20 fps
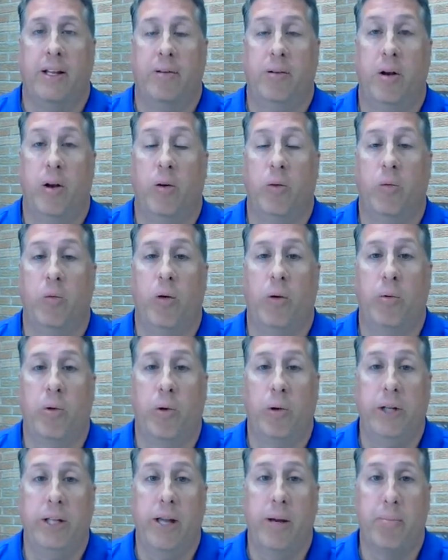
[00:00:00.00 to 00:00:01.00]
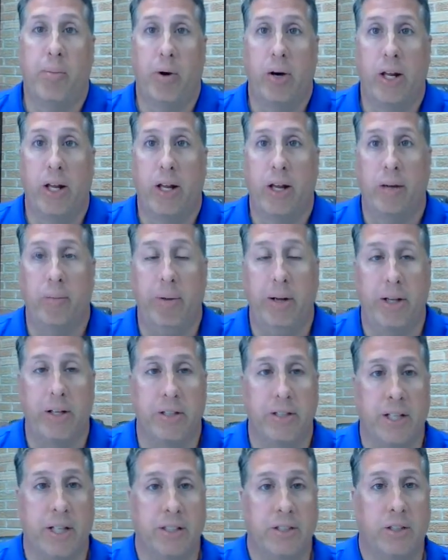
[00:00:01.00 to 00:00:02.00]
And I, I want to read that part again
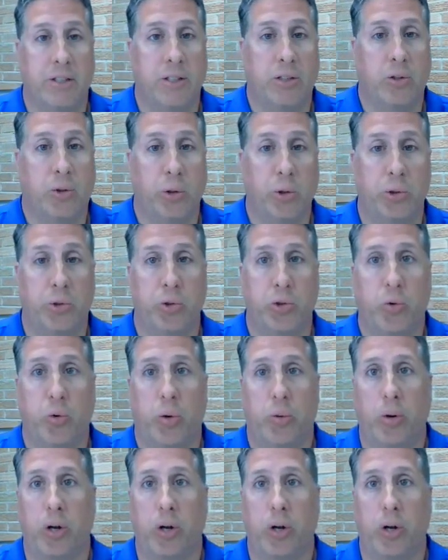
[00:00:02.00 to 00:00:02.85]
because that's crucial to